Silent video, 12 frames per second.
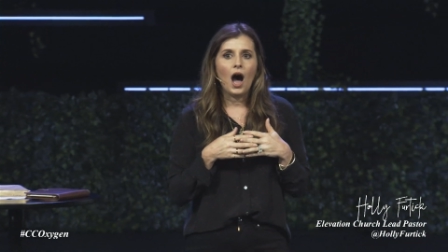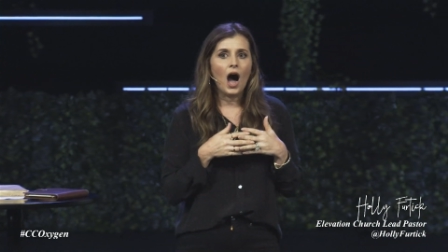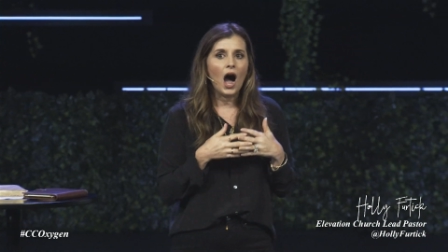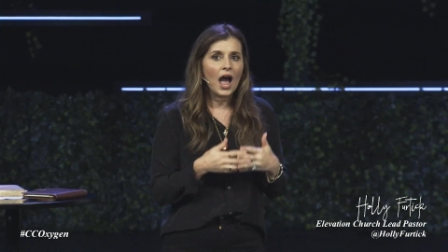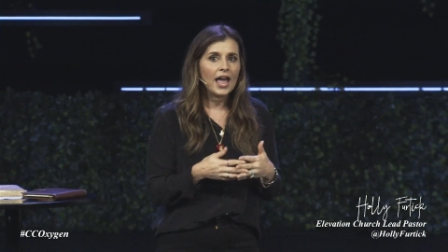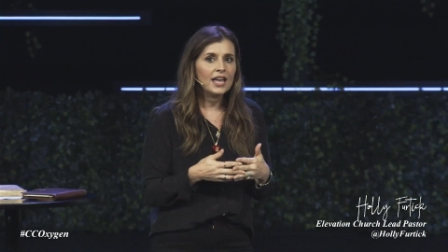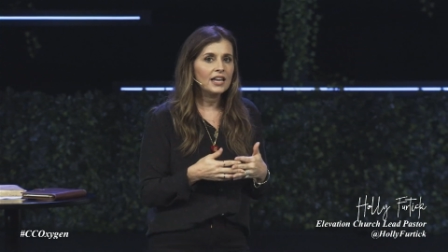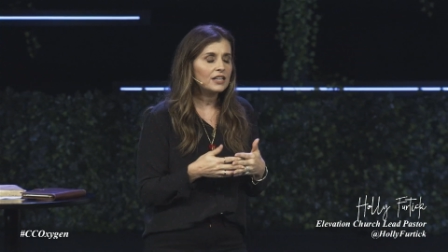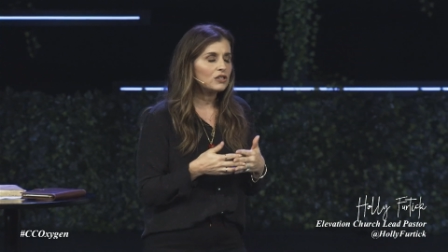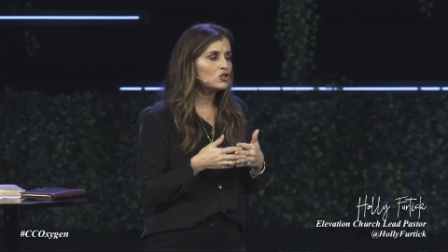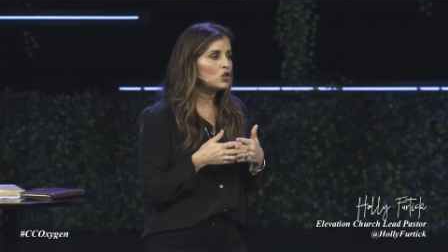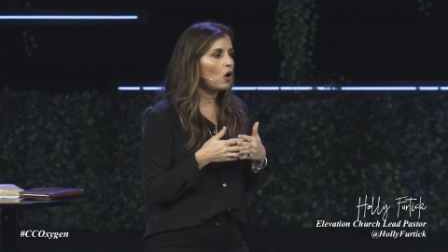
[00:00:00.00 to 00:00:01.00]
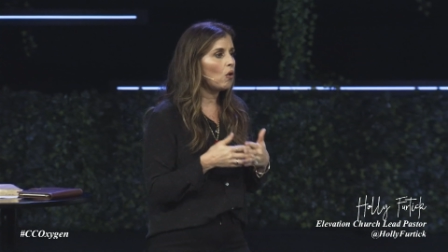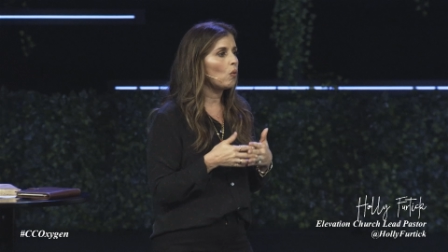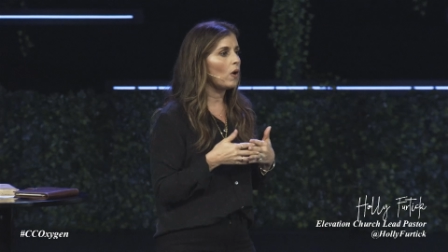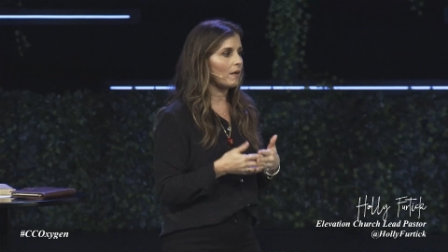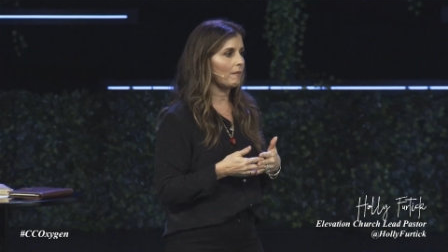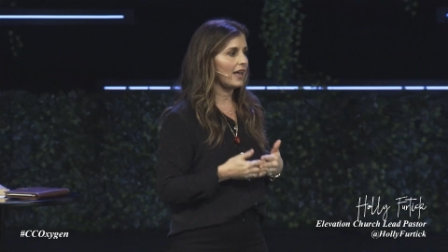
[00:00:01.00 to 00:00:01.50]
I don't
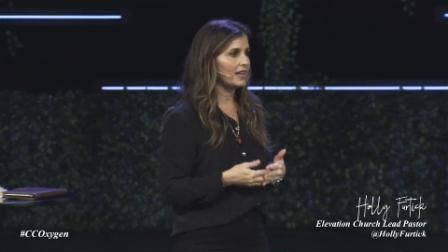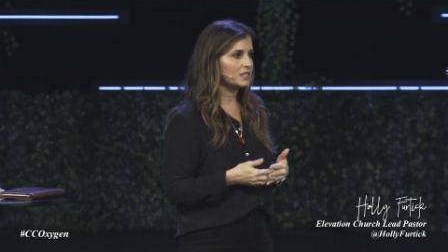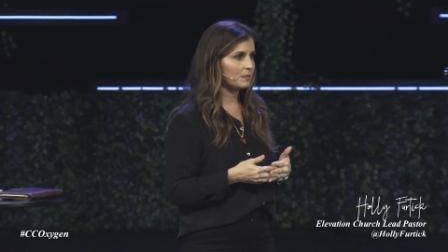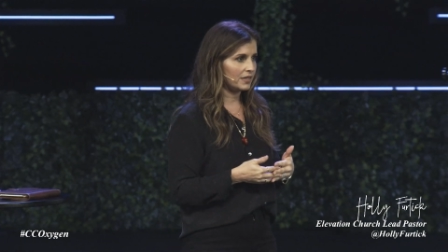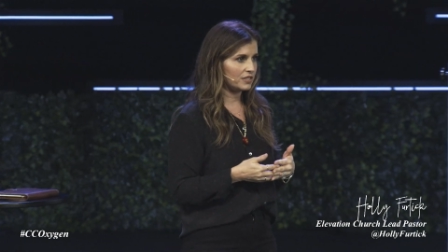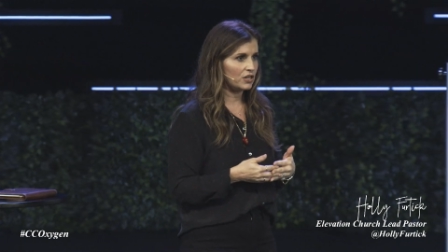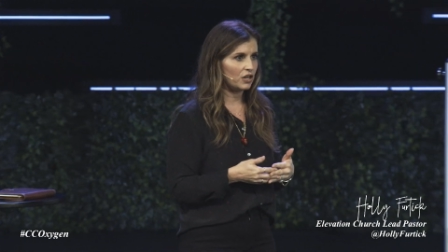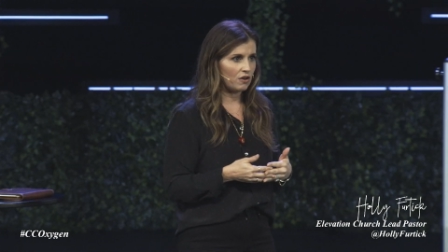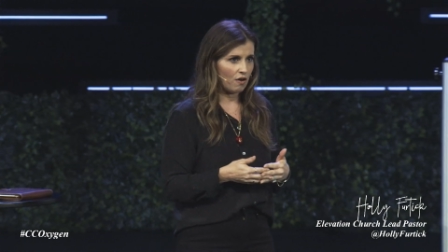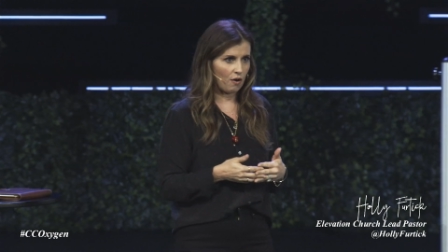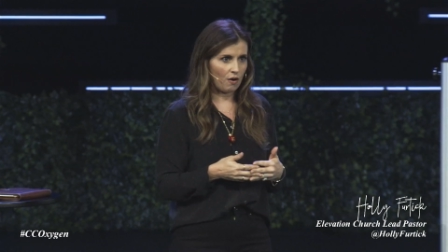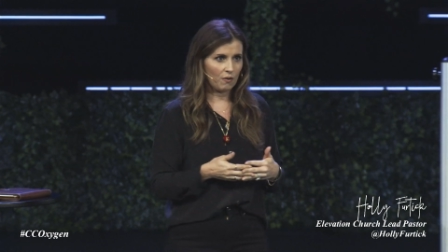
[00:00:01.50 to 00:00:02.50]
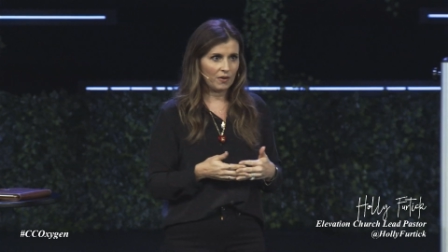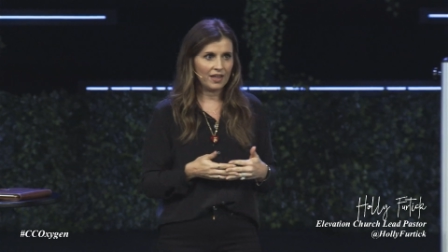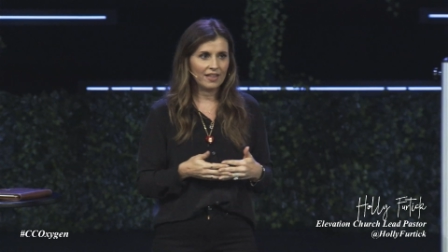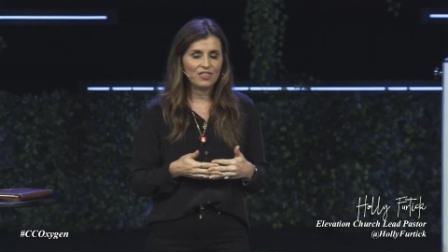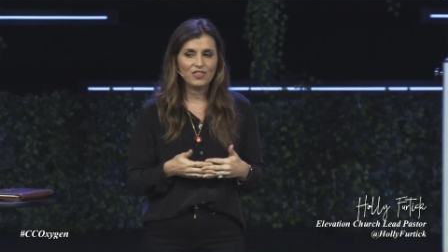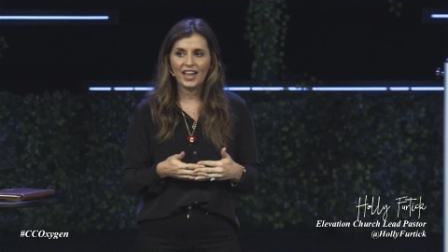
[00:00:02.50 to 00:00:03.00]
want my husband to know
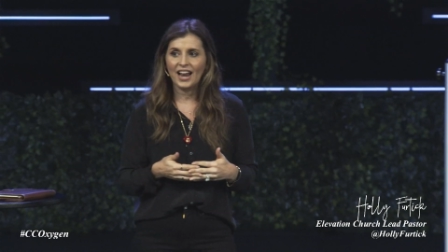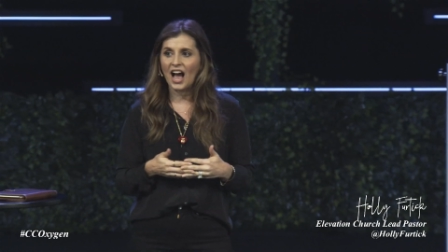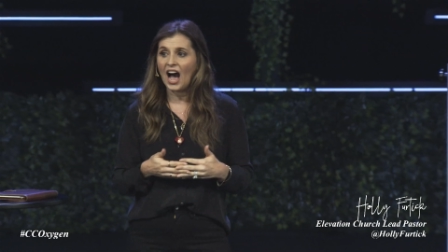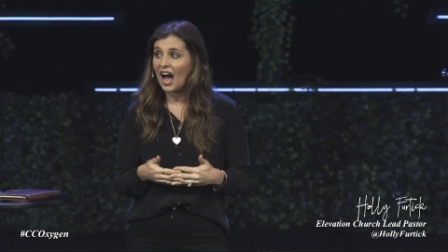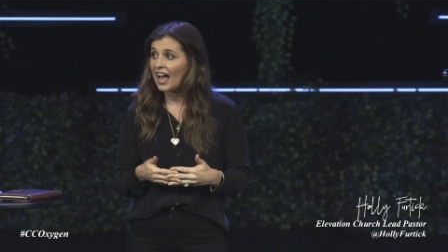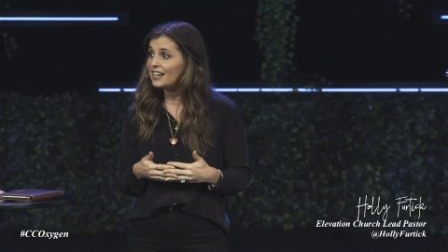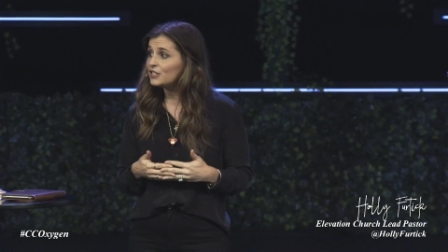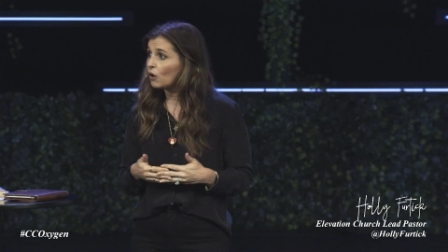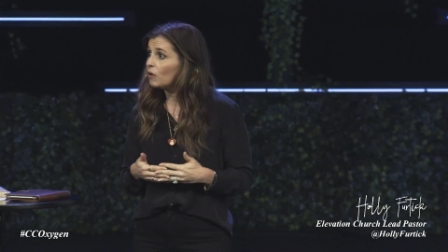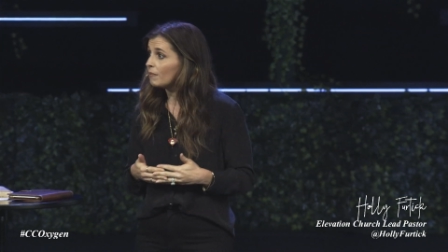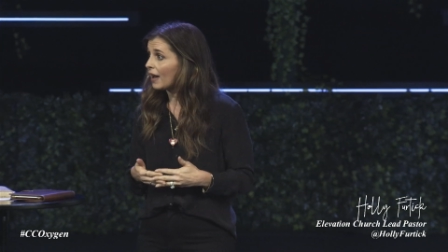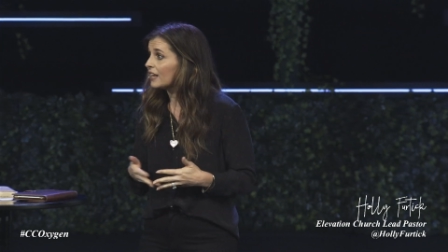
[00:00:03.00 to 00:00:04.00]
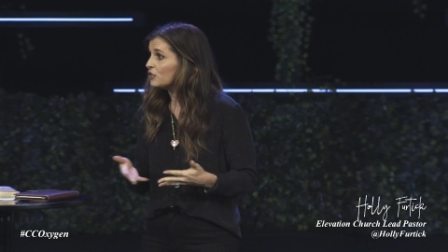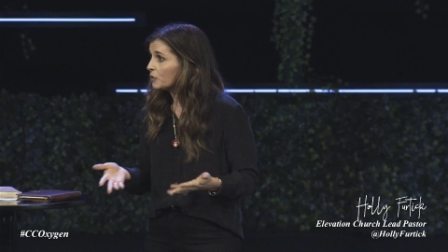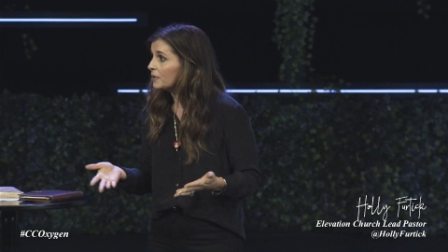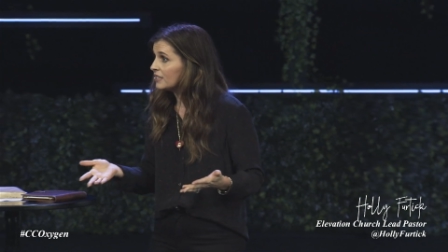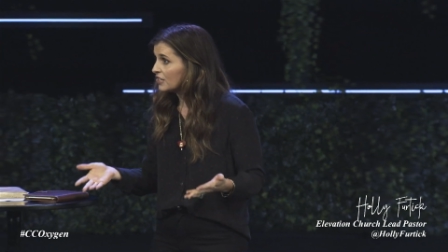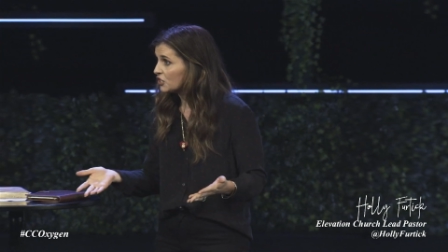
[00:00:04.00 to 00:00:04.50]
that I don't mind
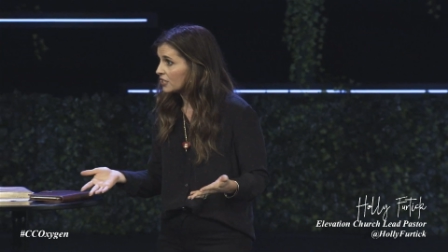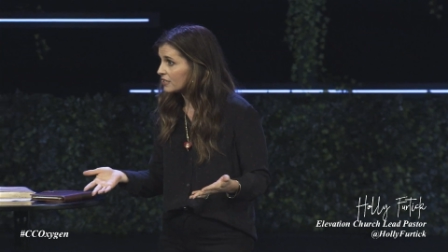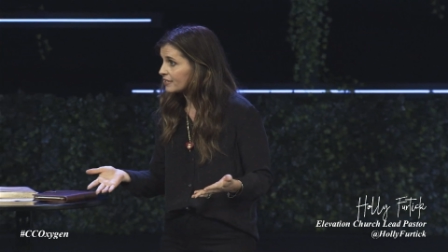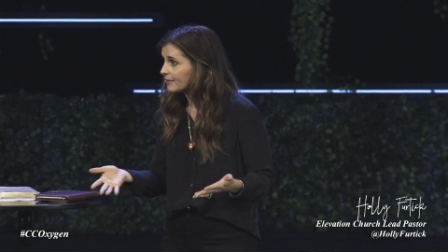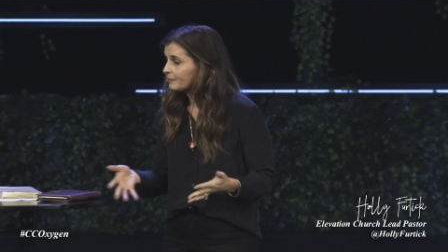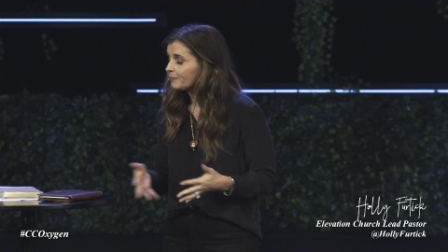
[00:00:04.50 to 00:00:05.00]
doing dishes.